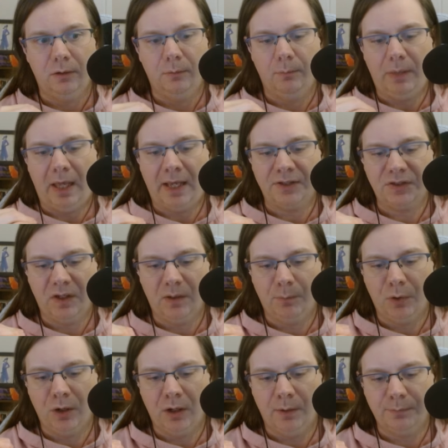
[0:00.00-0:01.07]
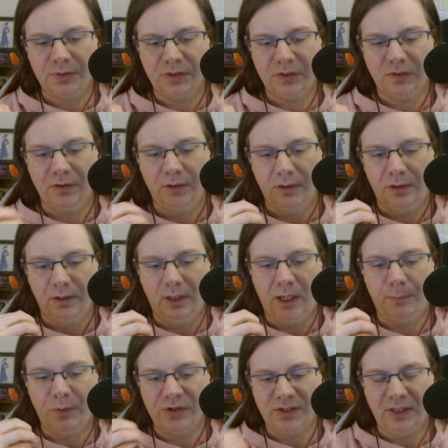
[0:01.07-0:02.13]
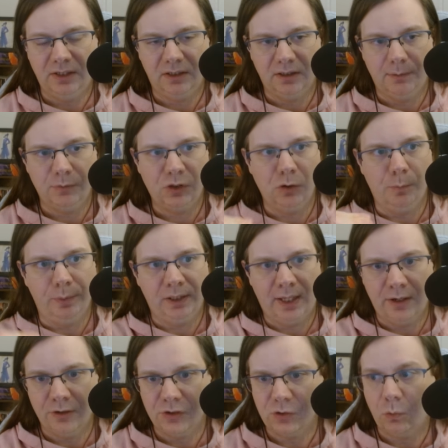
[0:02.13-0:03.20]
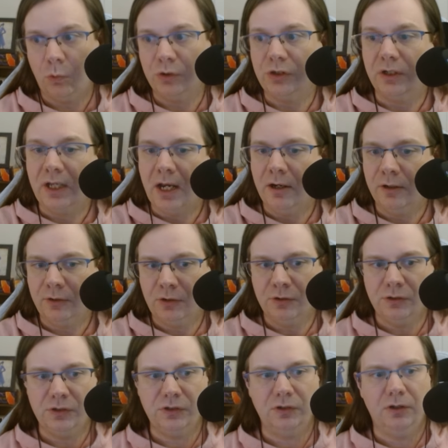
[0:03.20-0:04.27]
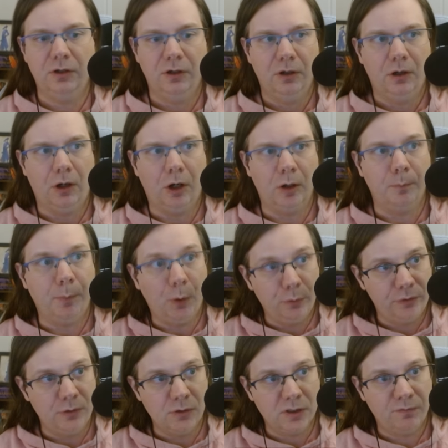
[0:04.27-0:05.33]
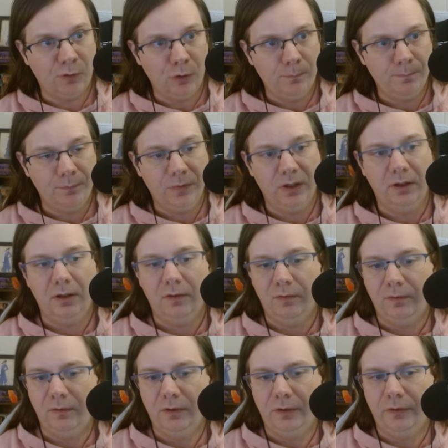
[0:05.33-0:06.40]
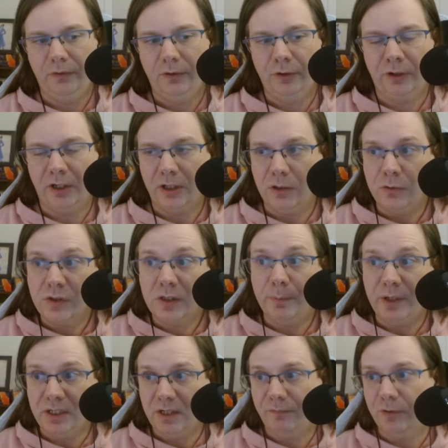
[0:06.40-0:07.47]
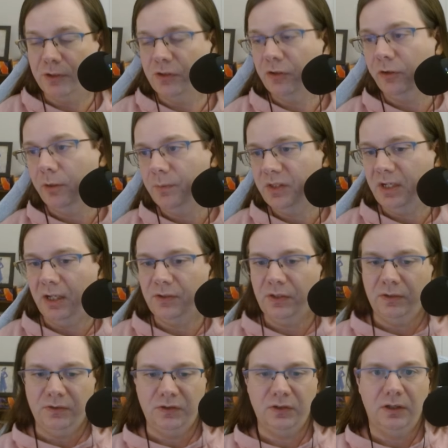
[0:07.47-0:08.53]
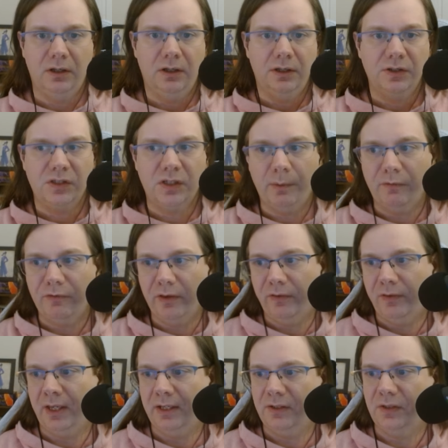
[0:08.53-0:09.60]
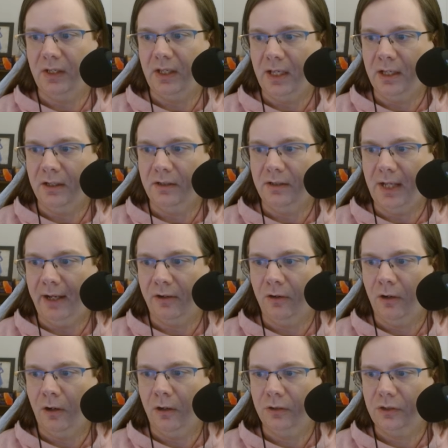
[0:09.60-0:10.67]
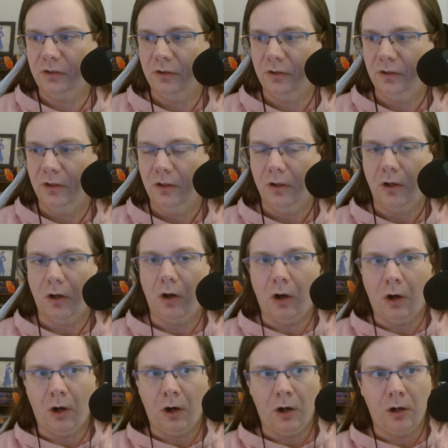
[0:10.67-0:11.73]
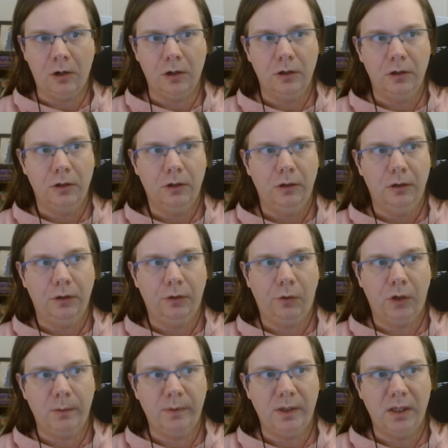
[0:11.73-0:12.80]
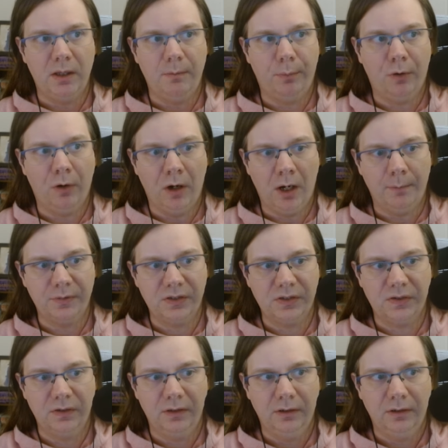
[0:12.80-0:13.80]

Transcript: Asking prompts and presenting them to players or to characters are both useful. You're going to use them in different circumstances. Some of the things in Daggerheart are going to be prompts